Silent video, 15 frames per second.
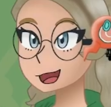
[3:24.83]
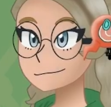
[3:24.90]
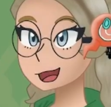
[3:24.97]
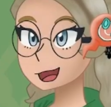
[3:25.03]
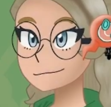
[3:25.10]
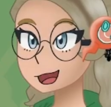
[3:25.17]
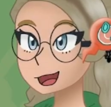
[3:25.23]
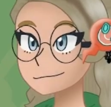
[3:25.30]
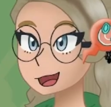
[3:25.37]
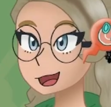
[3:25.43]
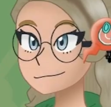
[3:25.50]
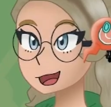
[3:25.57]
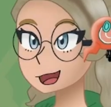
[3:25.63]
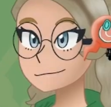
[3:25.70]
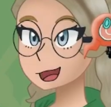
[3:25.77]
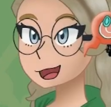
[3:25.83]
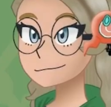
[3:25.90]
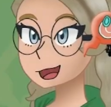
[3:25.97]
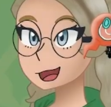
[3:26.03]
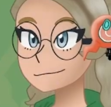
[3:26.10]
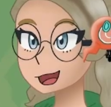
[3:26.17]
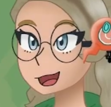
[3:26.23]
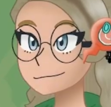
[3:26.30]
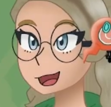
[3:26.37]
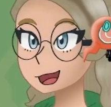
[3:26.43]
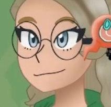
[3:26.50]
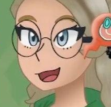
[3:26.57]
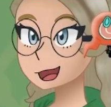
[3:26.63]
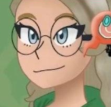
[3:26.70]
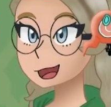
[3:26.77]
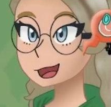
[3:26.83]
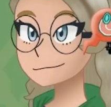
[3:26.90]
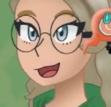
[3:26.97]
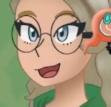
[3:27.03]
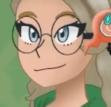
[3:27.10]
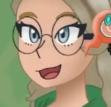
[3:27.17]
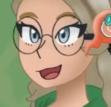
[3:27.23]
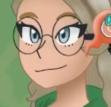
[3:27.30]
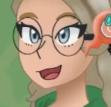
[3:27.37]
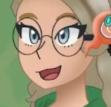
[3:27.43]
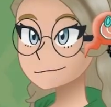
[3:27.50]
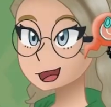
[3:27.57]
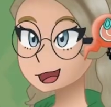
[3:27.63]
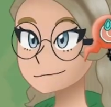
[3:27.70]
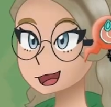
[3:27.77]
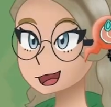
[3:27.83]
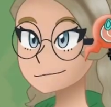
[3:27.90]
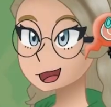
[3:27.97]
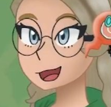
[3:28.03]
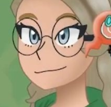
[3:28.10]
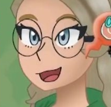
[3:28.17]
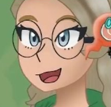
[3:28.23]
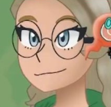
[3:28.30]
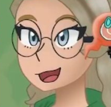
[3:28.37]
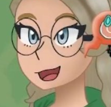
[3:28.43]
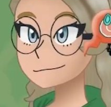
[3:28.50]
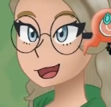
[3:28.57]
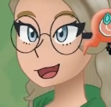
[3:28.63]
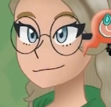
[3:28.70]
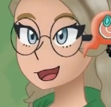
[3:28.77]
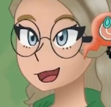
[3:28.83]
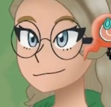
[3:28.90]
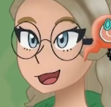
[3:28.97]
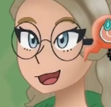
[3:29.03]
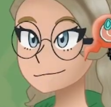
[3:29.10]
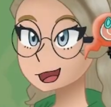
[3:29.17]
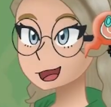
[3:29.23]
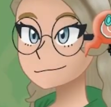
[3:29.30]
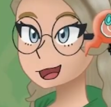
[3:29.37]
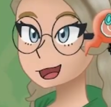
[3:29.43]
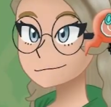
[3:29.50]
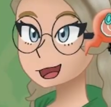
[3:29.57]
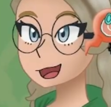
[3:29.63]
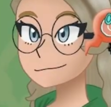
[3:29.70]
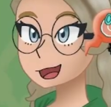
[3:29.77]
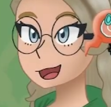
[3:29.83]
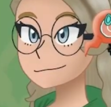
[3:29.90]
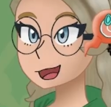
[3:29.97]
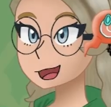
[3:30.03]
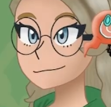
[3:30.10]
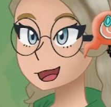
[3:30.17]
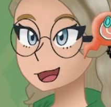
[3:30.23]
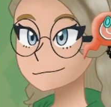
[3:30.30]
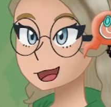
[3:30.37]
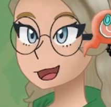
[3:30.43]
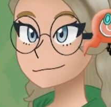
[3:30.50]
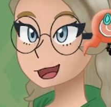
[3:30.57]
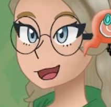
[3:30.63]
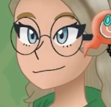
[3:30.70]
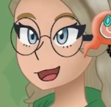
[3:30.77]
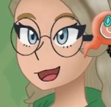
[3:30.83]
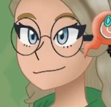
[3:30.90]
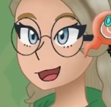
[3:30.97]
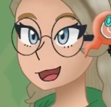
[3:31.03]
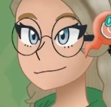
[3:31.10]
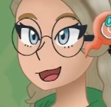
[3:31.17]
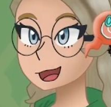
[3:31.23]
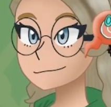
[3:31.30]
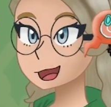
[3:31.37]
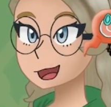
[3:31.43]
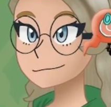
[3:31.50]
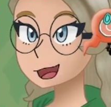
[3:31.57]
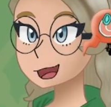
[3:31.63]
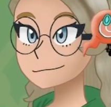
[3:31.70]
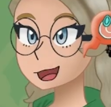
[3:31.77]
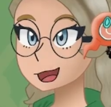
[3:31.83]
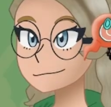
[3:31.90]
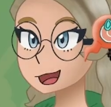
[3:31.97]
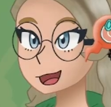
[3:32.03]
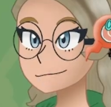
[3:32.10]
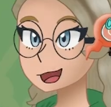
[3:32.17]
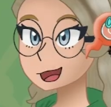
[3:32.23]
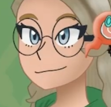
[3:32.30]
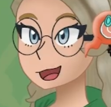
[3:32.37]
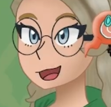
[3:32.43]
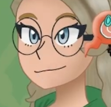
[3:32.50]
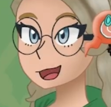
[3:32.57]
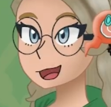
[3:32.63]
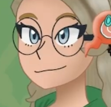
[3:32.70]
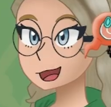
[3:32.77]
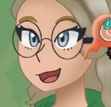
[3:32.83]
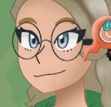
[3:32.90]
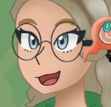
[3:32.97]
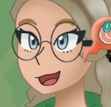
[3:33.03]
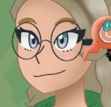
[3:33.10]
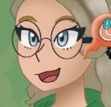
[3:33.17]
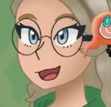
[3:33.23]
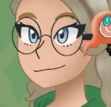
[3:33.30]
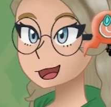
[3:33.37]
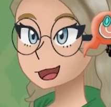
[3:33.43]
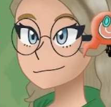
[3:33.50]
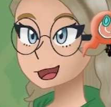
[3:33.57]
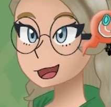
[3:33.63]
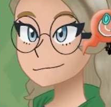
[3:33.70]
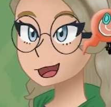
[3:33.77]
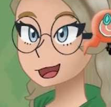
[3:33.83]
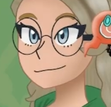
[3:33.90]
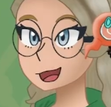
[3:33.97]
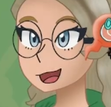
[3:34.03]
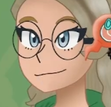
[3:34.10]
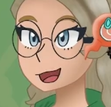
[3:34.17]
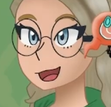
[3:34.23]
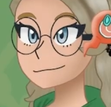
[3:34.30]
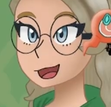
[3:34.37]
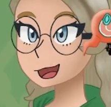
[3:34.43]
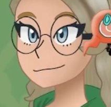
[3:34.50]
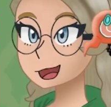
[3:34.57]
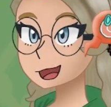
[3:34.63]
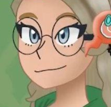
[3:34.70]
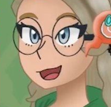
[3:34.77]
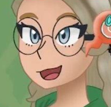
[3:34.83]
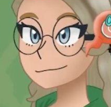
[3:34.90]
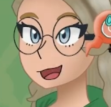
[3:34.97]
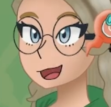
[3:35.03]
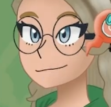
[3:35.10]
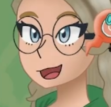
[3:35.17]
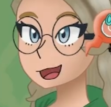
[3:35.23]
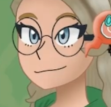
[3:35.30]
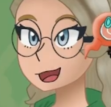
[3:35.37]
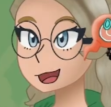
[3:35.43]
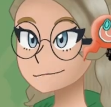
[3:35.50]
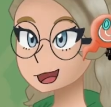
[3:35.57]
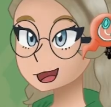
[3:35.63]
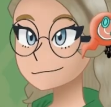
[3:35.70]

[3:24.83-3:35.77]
going into our first match here, we are facing off against a Mousehold, Floette, Garchomp, possibly a Sand team, but otherwise it looks like it's not going to be relying on much weather. Instead,